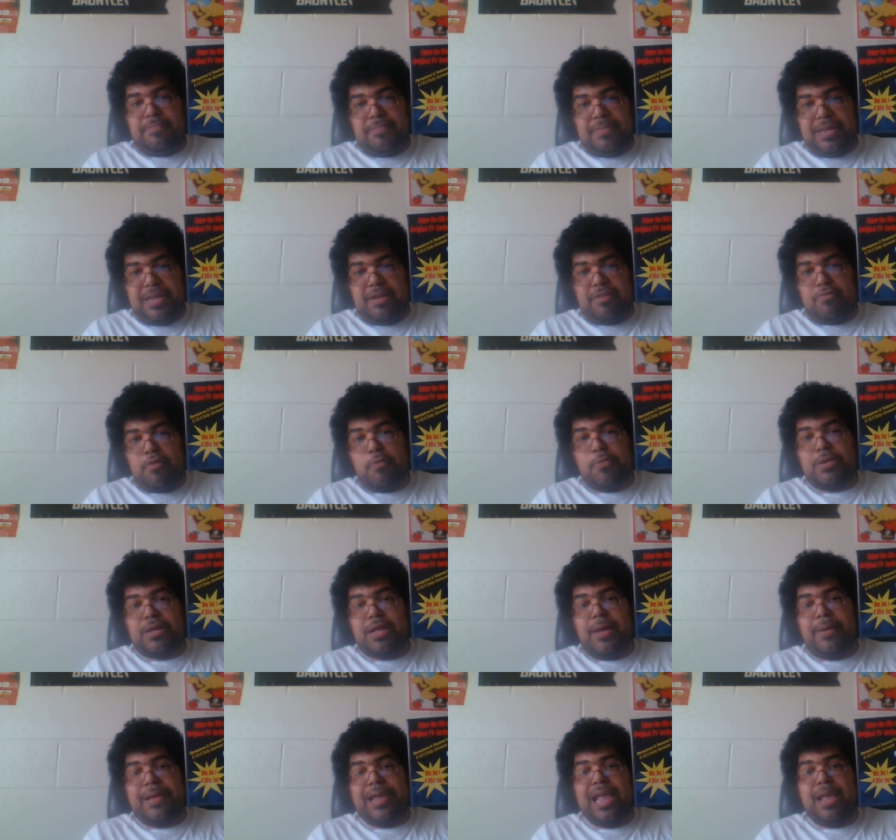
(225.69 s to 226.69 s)
because
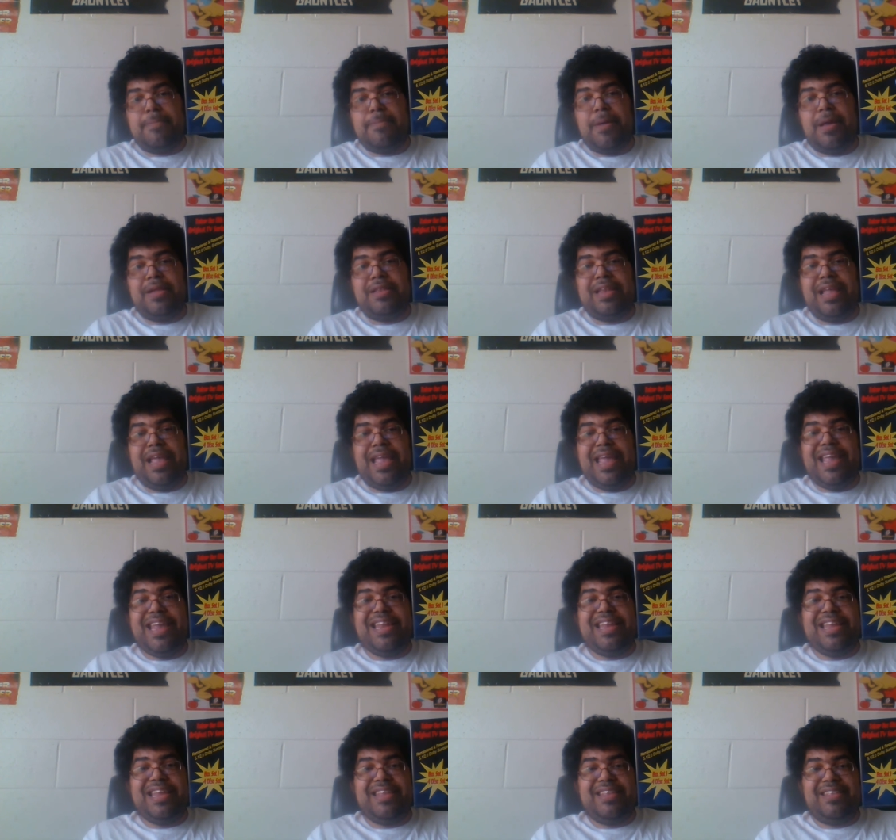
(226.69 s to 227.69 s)
RoboCop came out in the
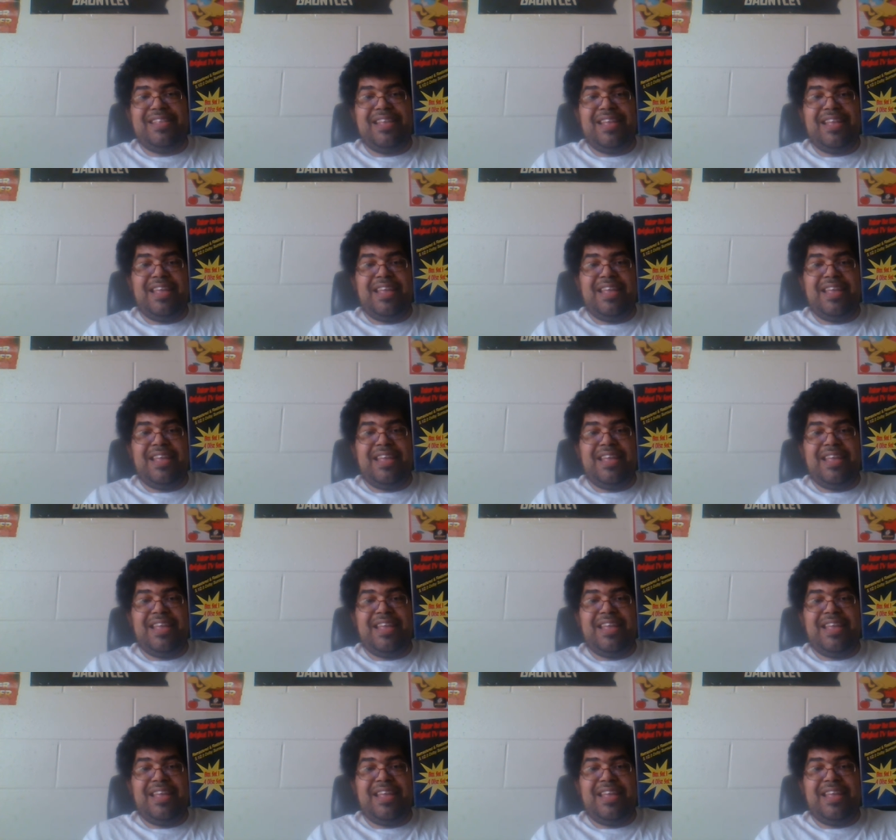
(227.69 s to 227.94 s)
'80s,